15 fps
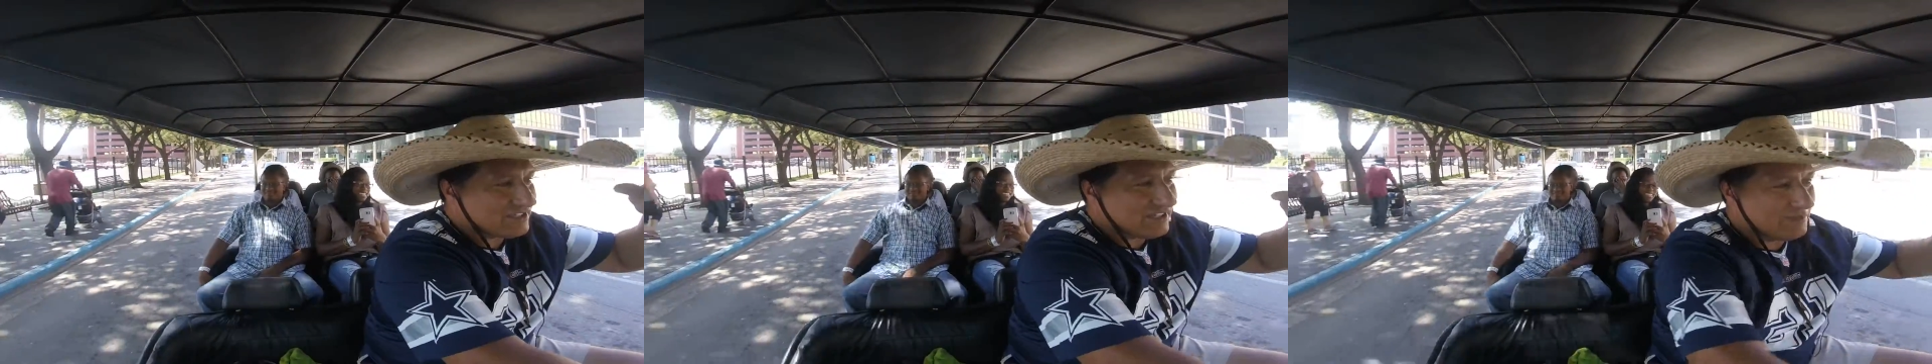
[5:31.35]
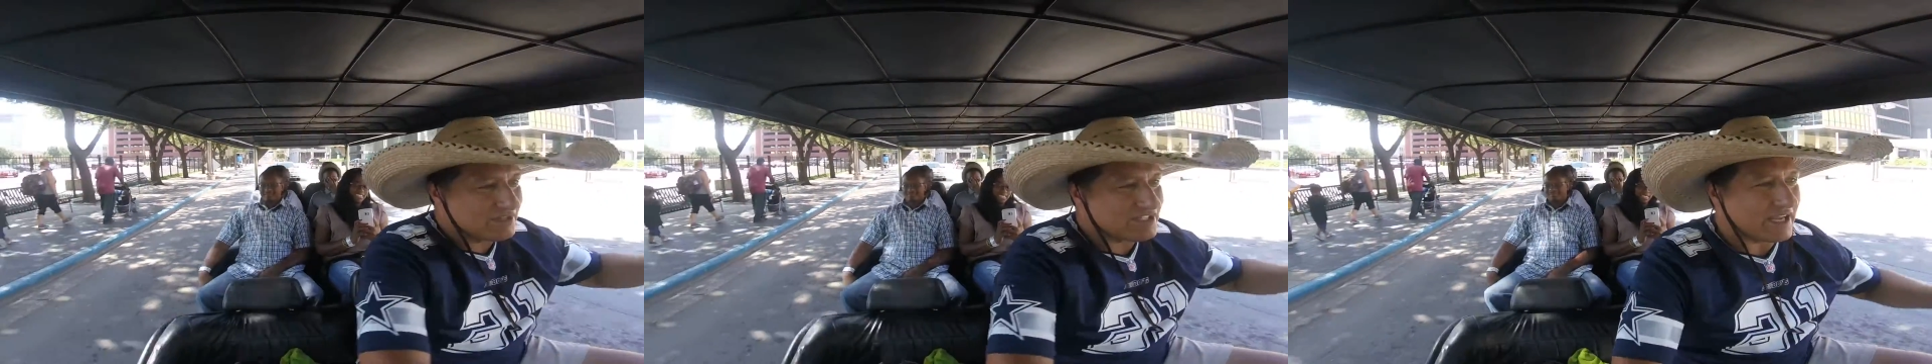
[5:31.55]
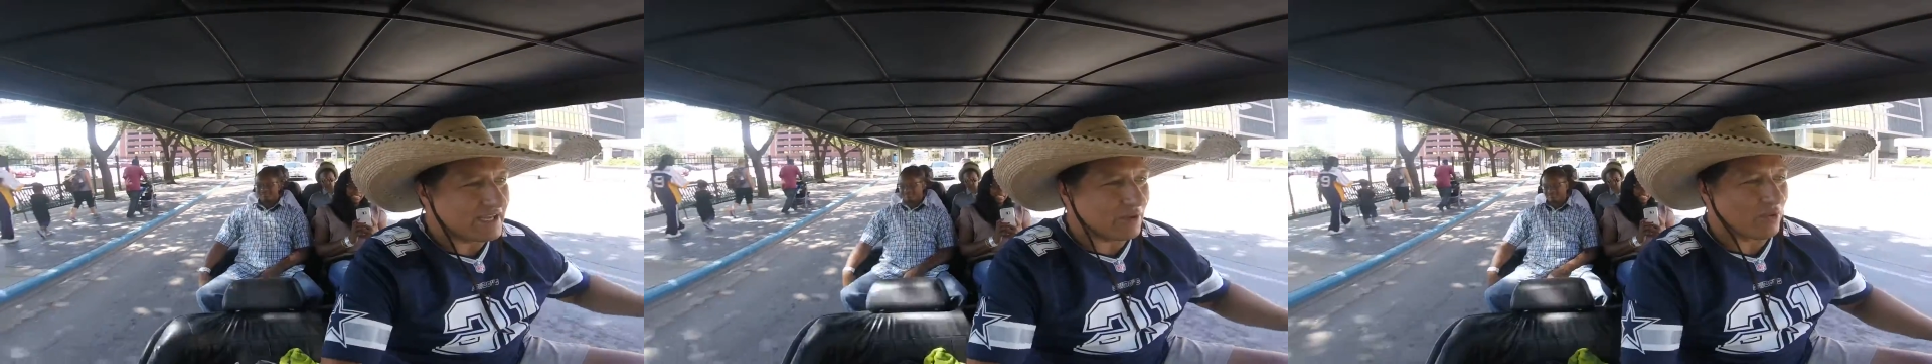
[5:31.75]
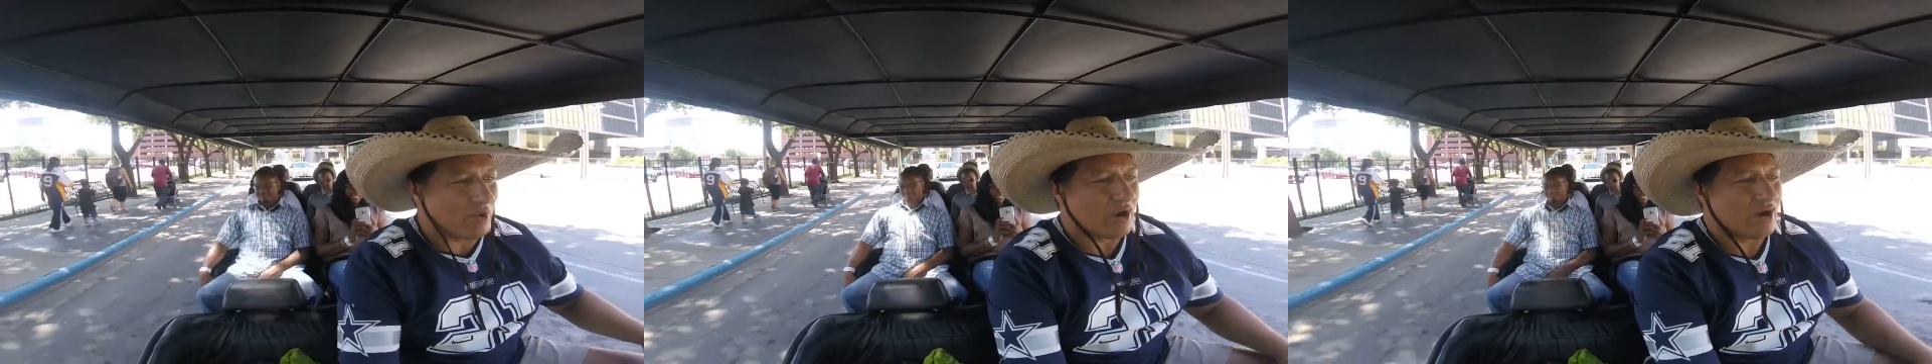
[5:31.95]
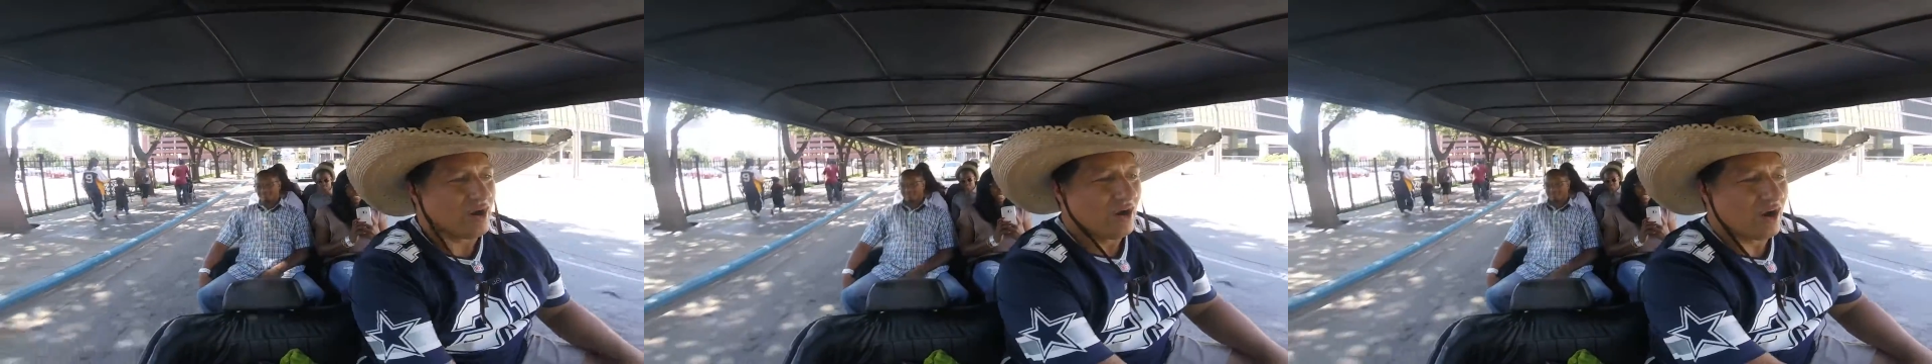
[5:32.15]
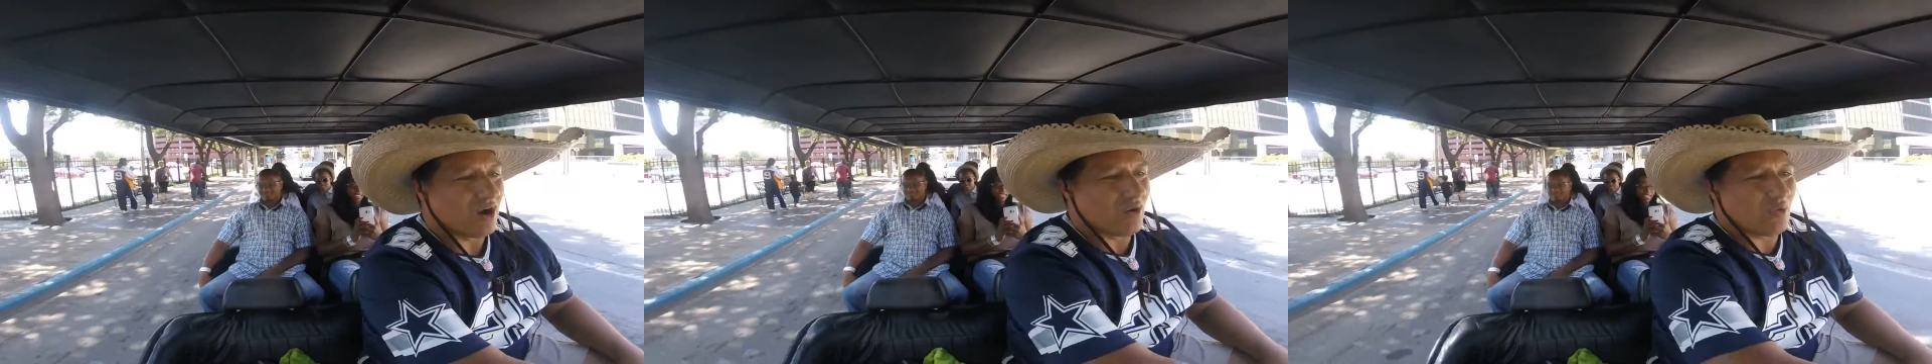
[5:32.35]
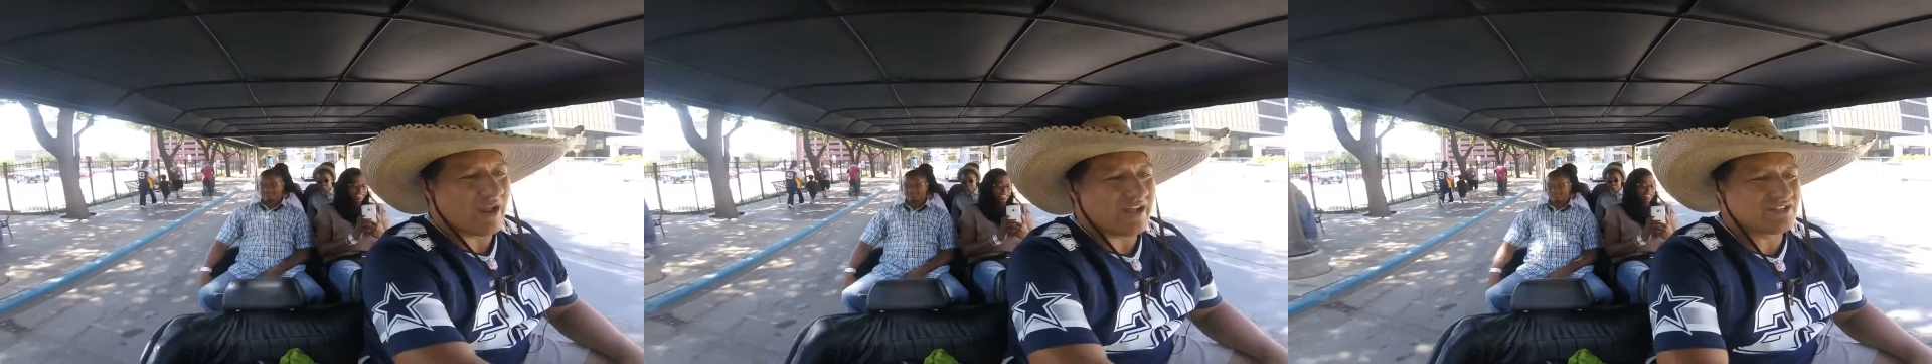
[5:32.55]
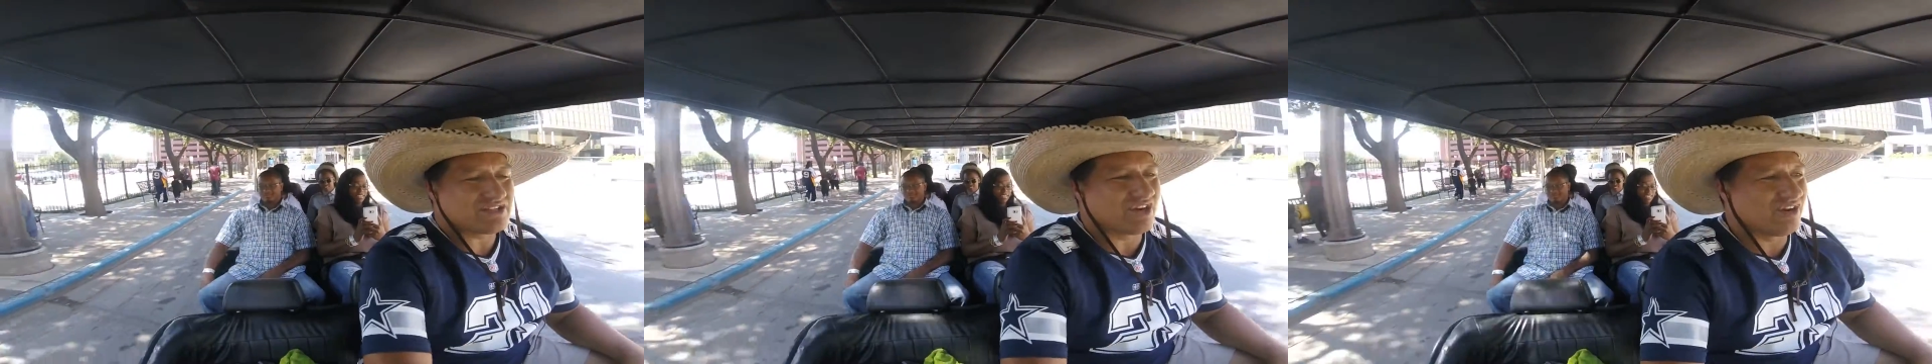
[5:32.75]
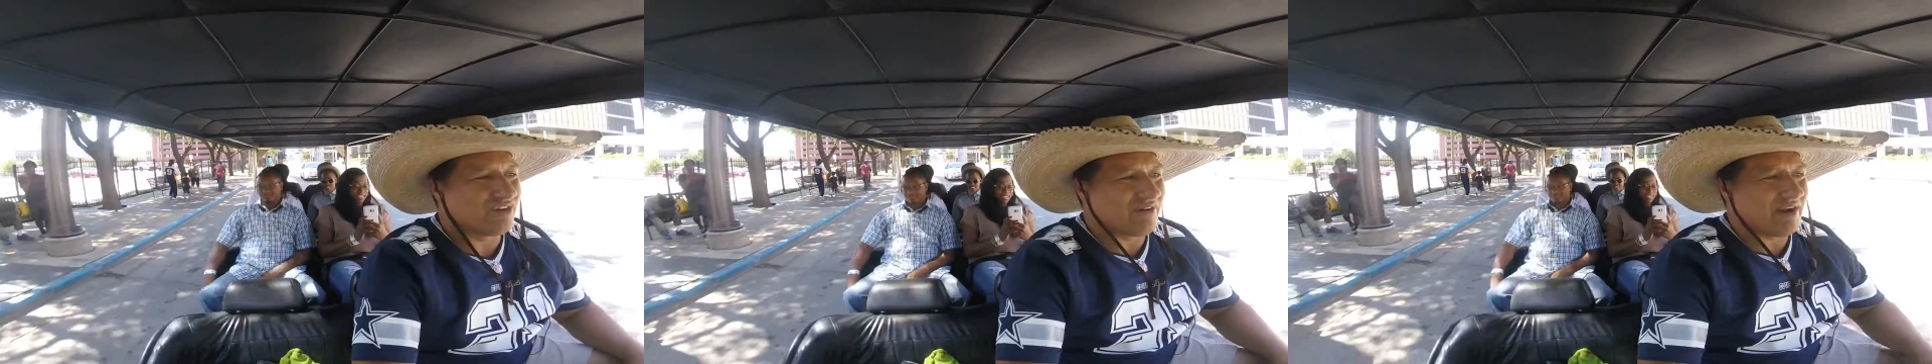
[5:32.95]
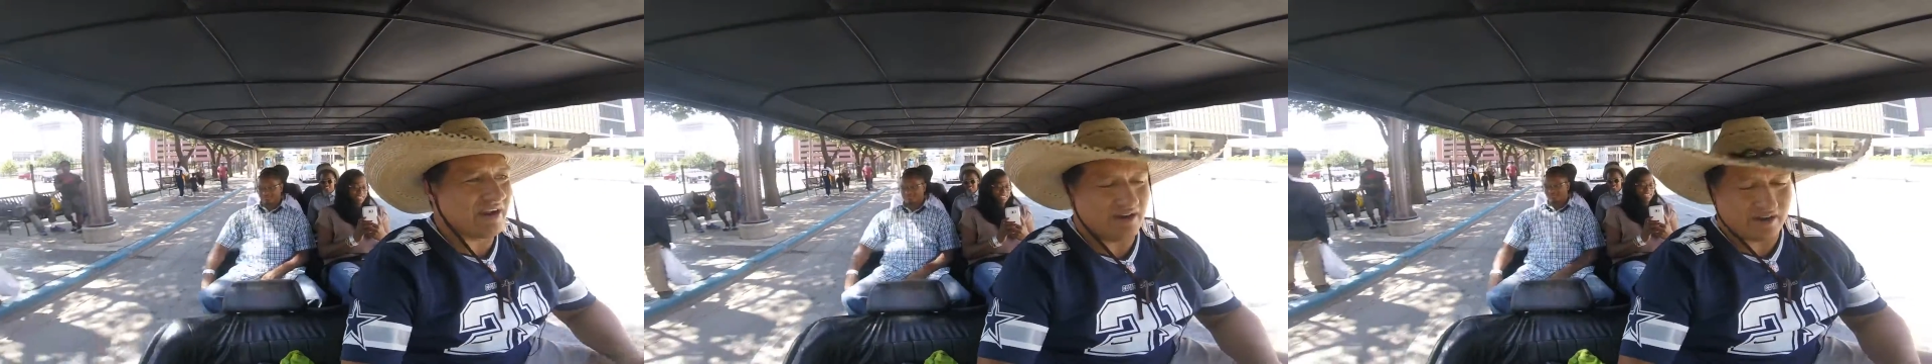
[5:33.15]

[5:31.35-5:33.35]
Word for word: let me take a, a right turn right